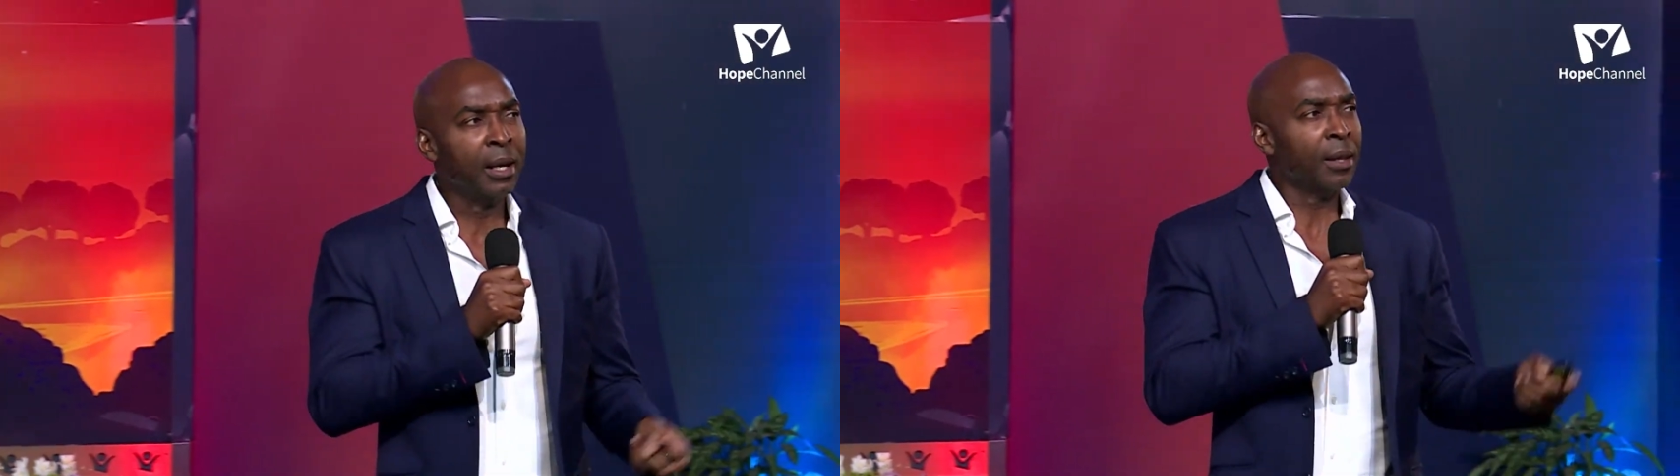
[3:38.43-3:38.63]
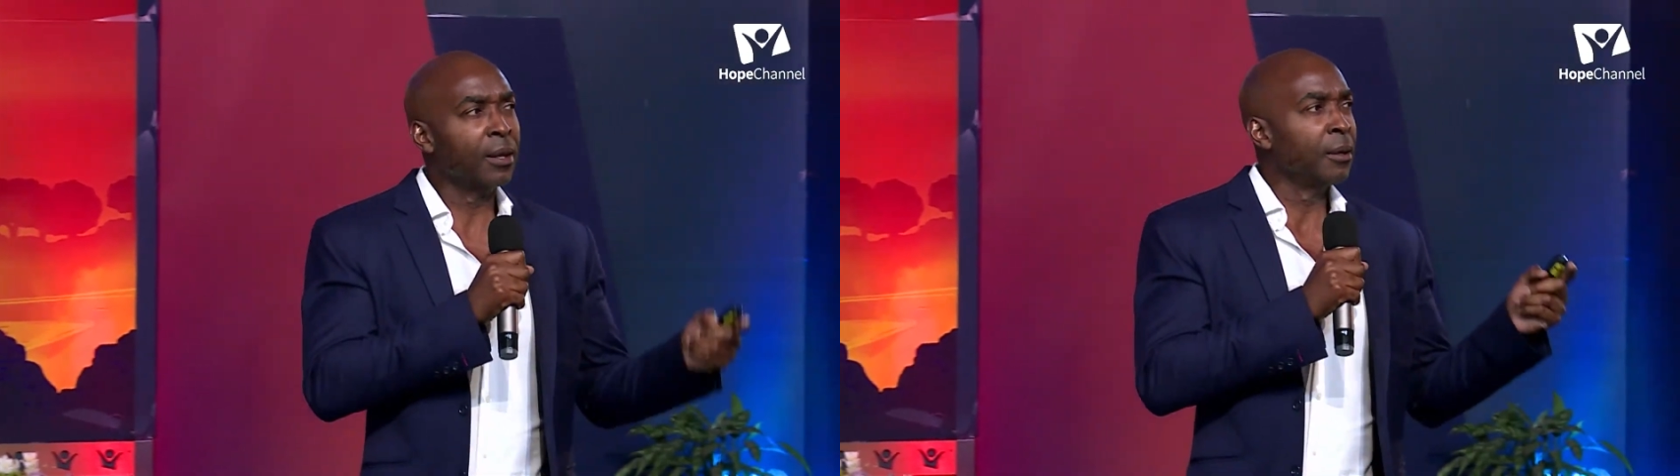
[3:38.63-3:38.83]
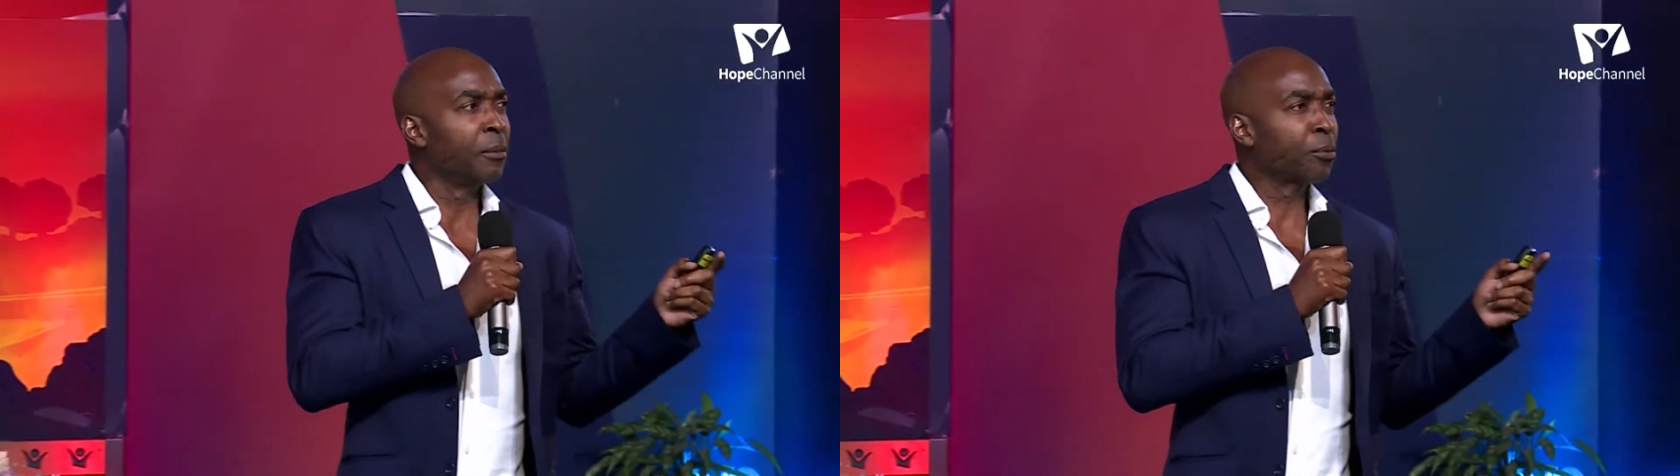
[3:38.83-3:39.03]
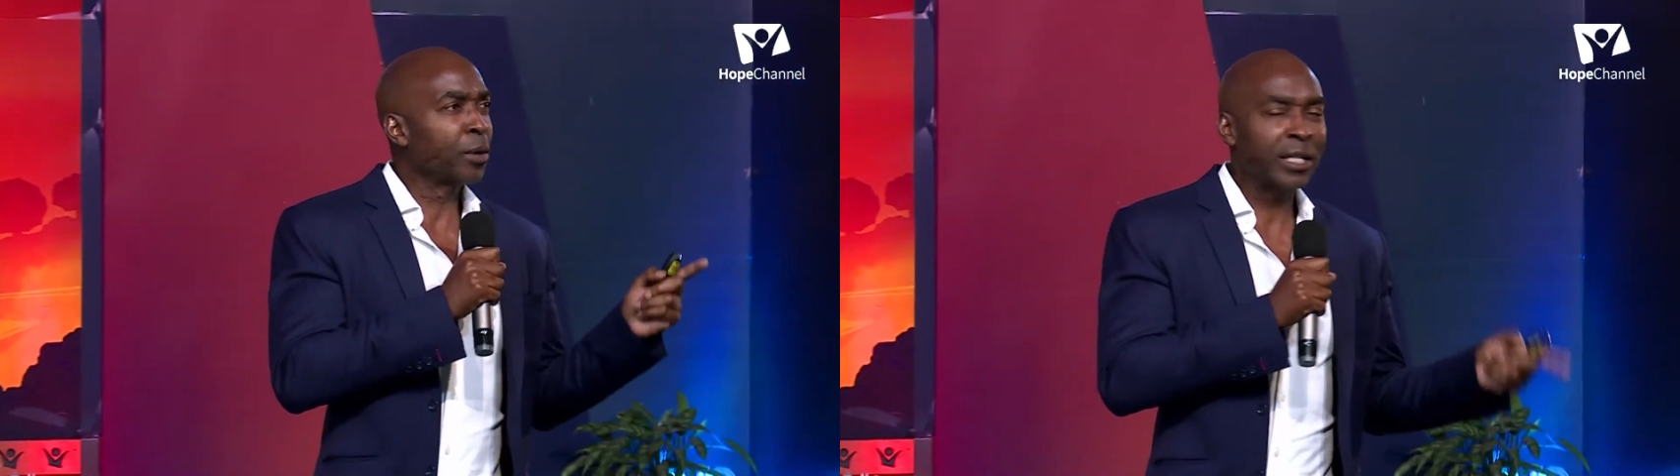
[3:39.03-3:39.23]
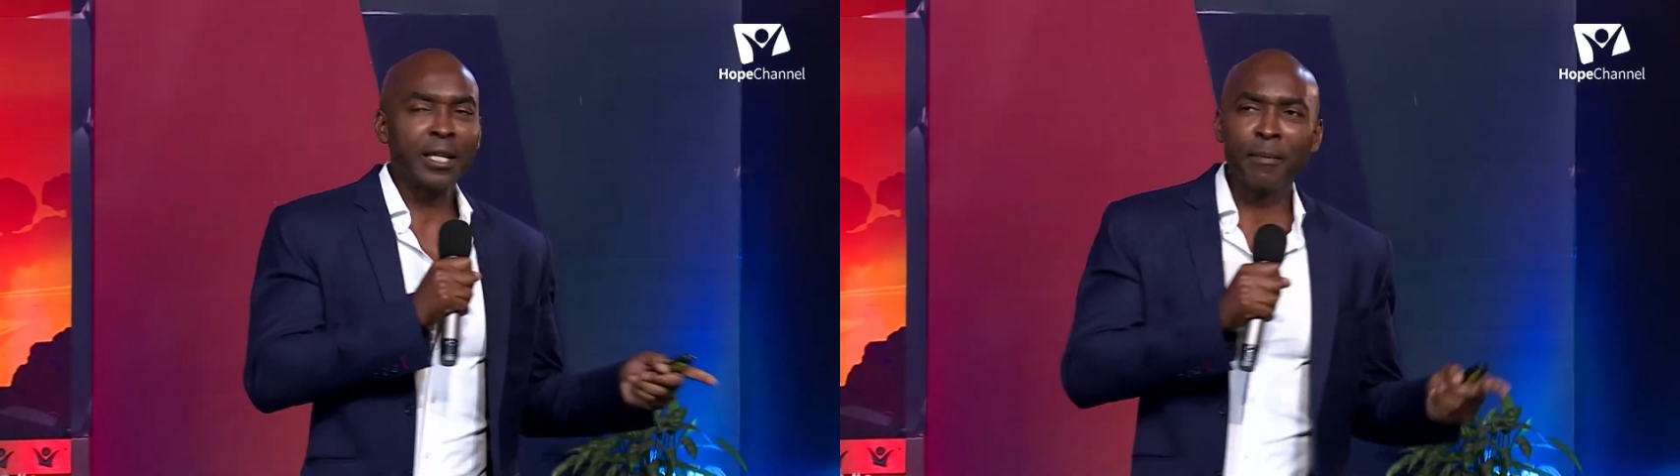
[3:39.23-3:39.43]
that
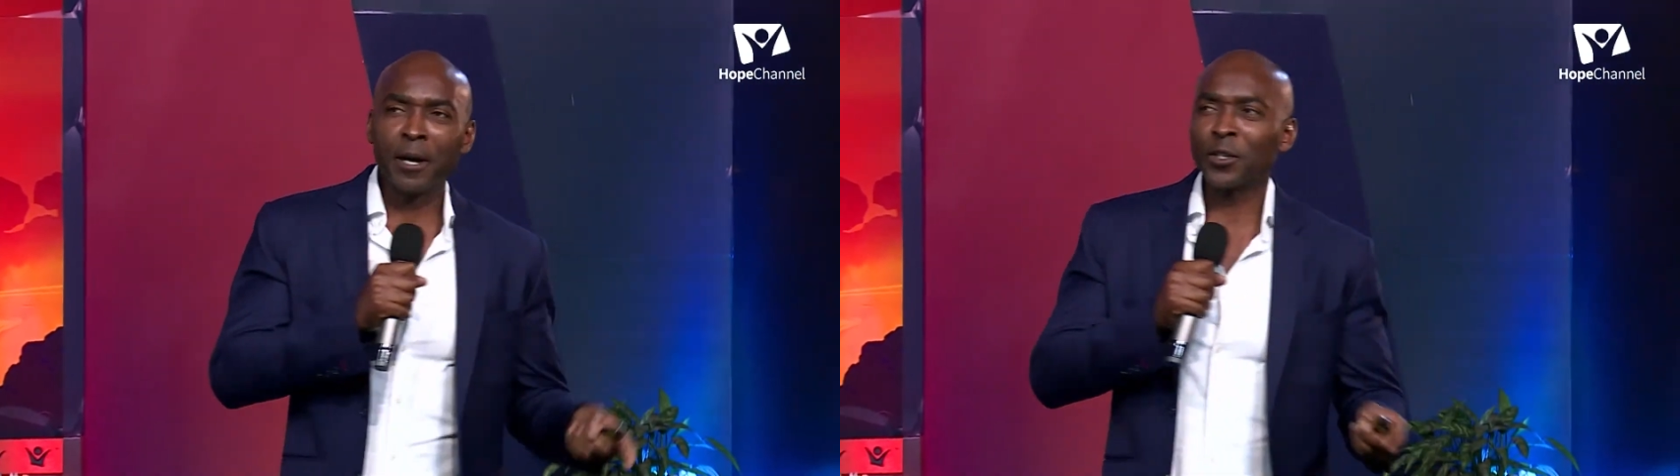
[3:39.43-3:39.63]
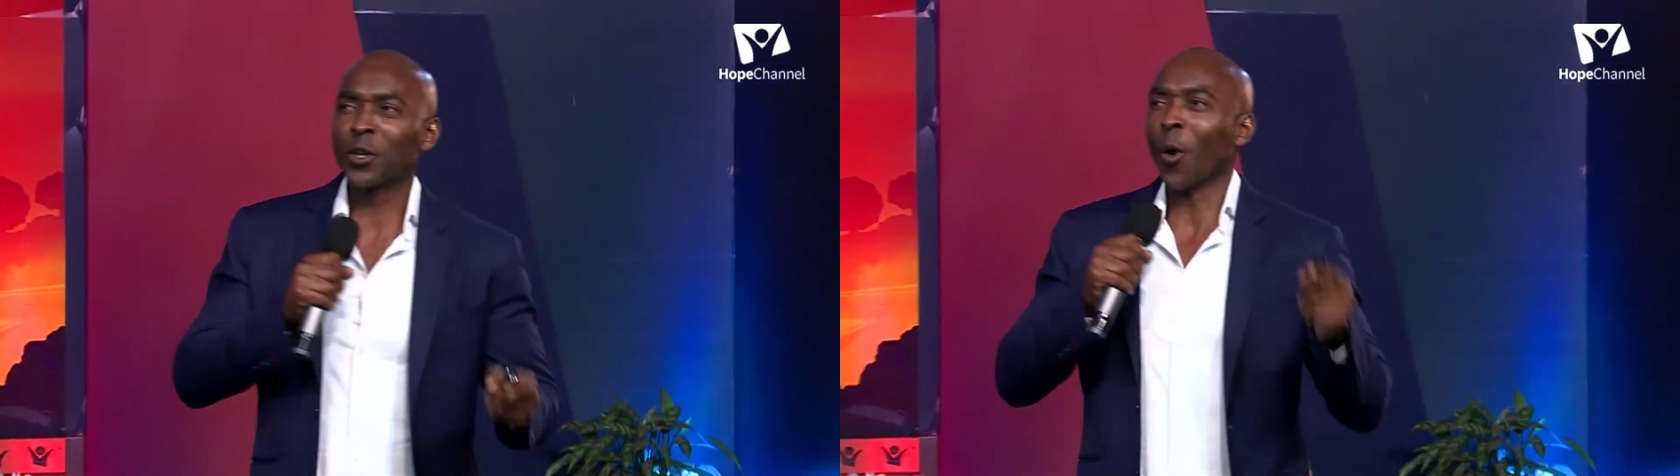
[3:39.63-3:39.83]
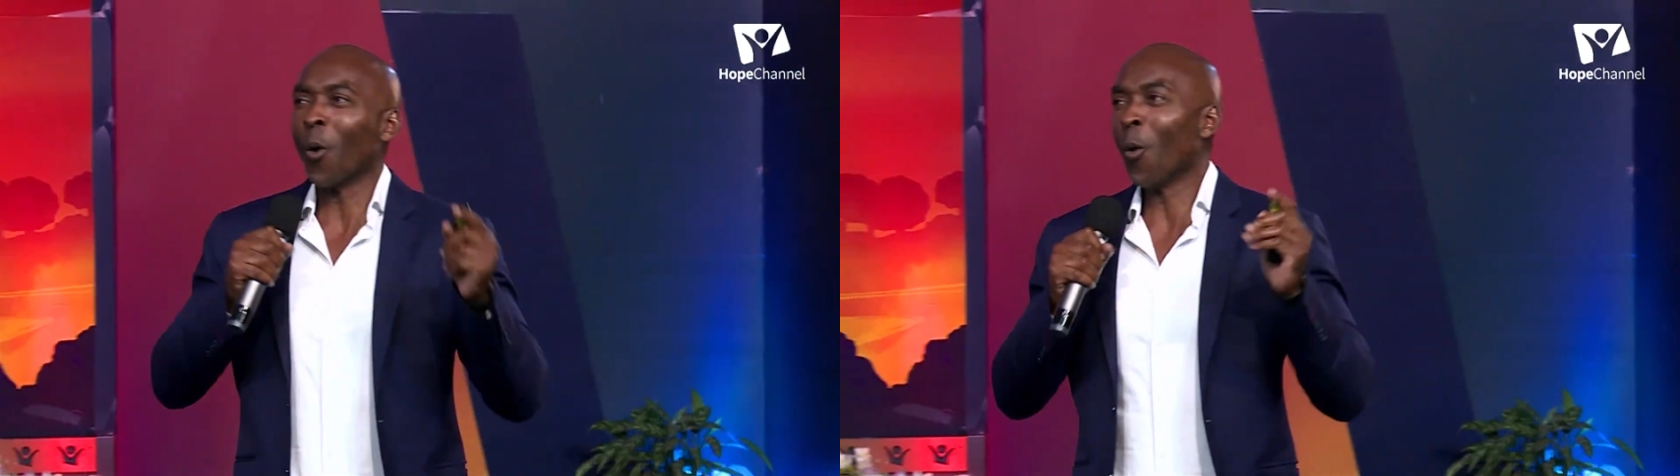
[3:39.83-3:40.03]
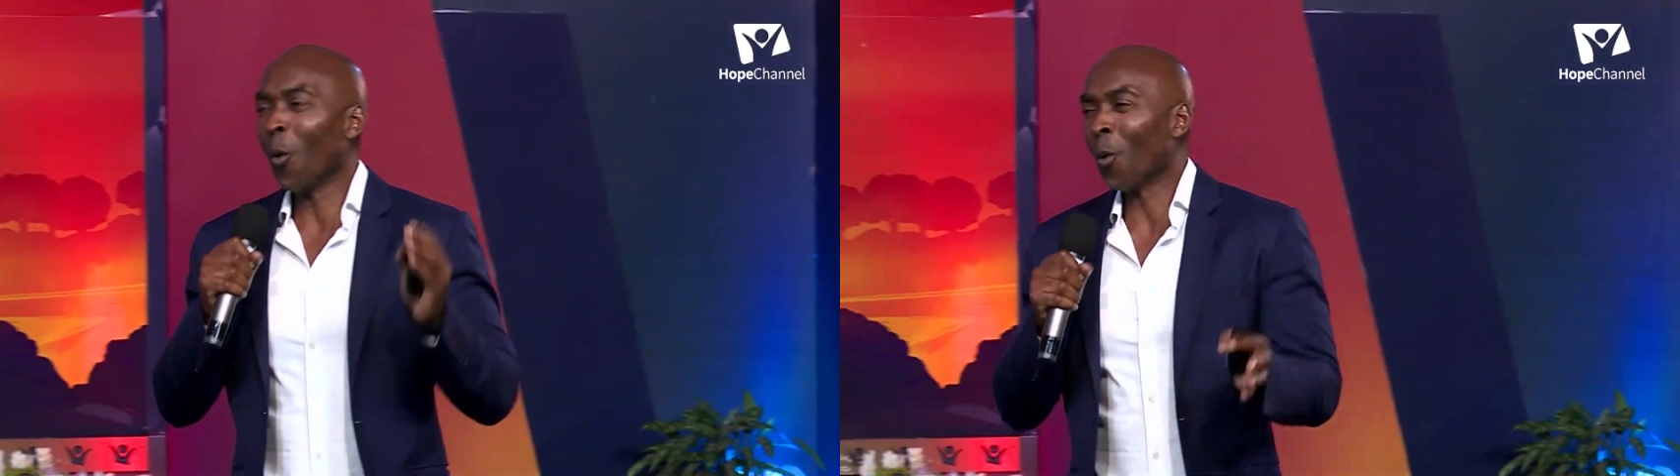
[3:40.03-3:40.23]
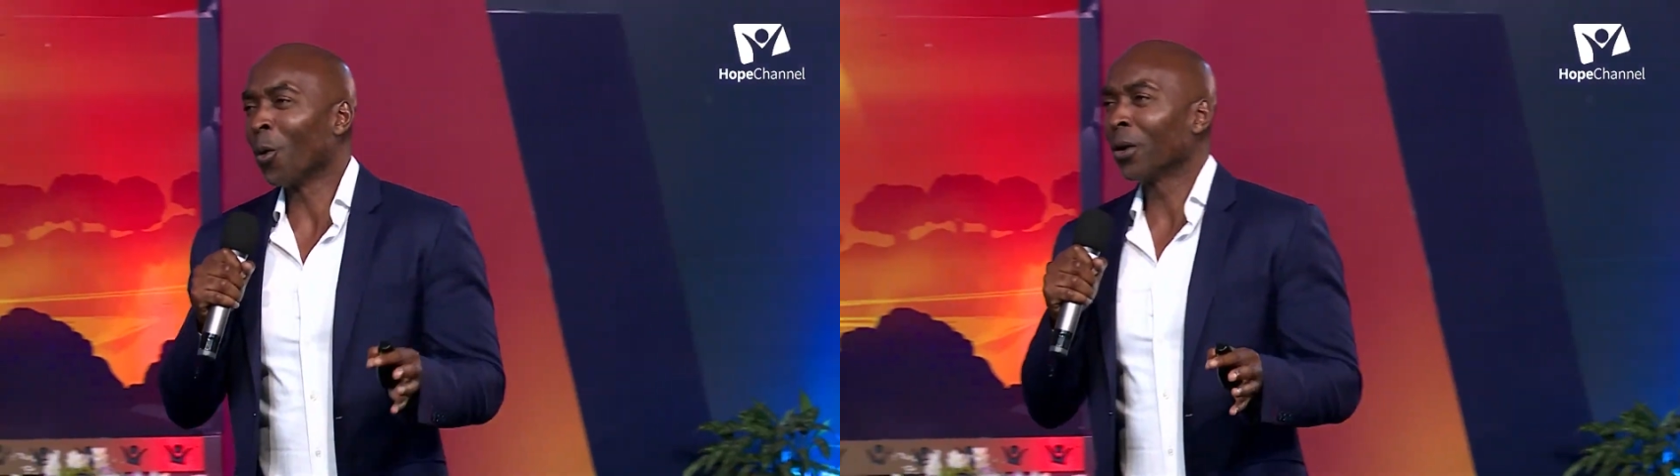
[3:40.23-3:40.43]
pretty much
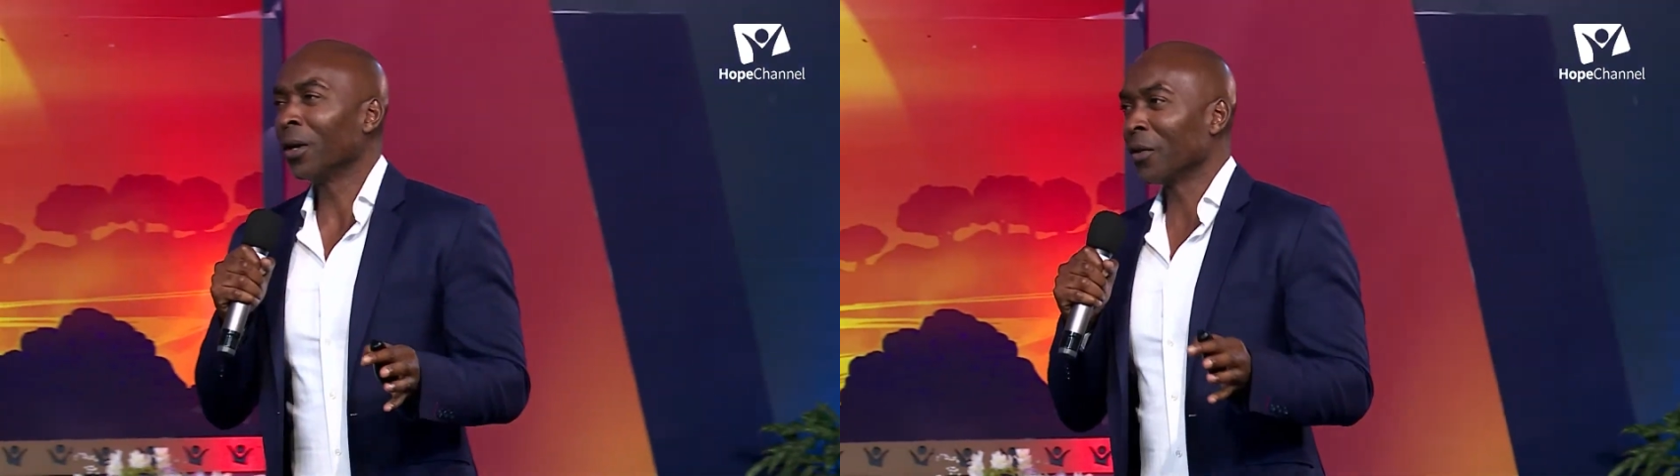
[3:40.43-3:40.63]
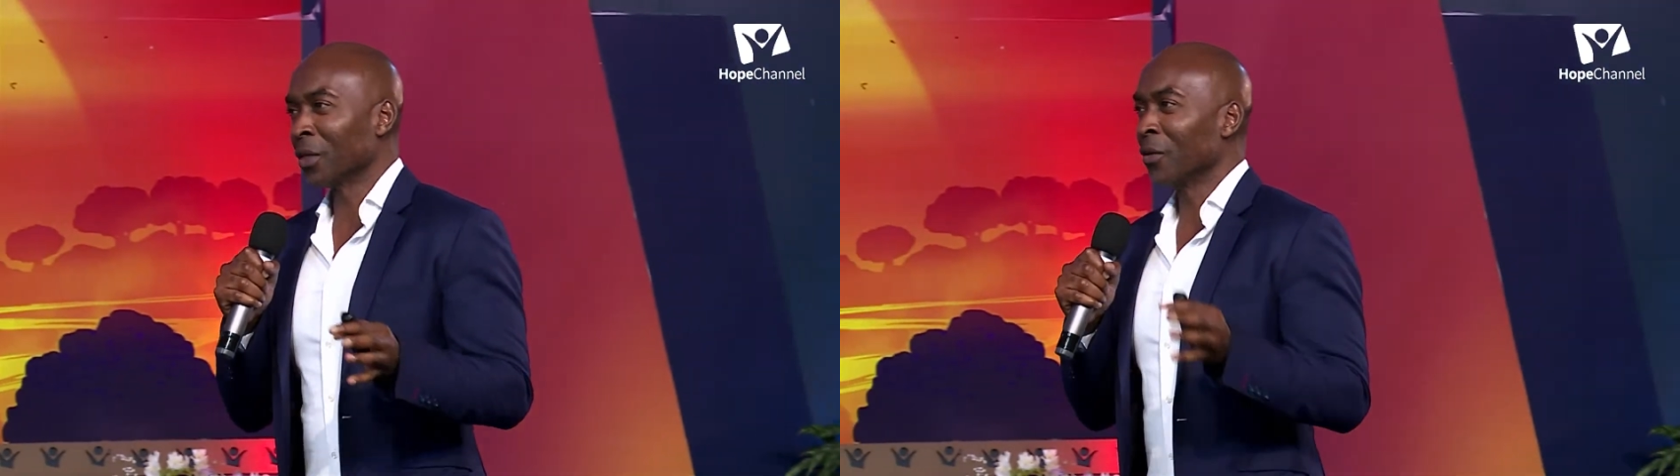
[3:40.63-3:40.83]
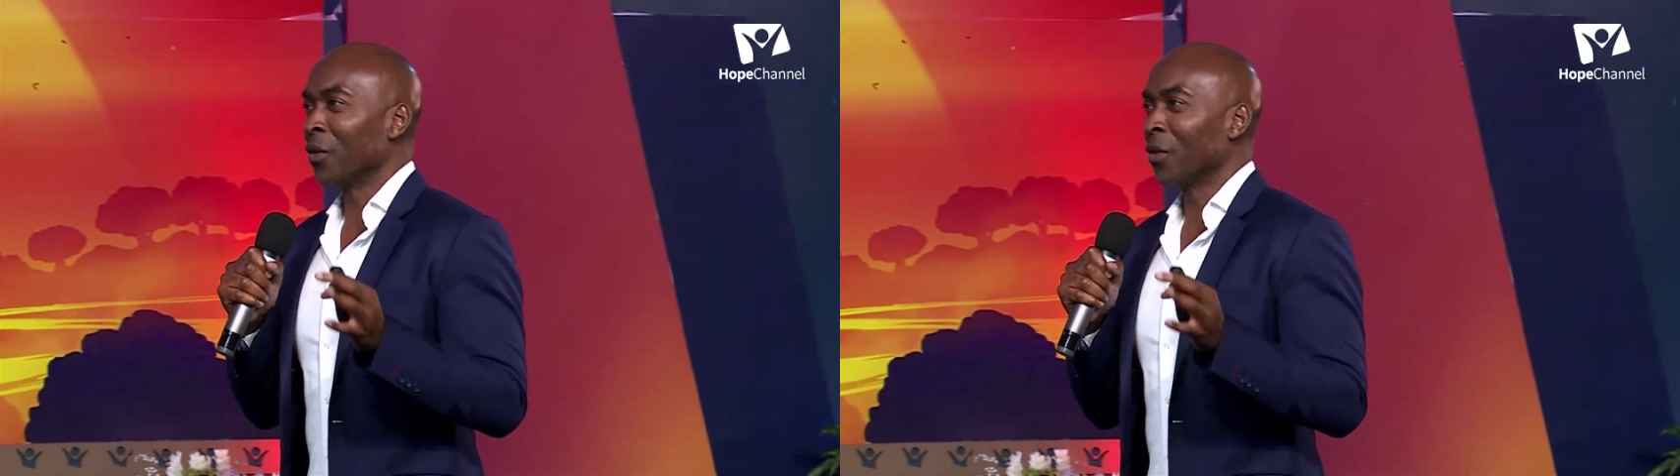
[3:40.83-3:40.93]
all of the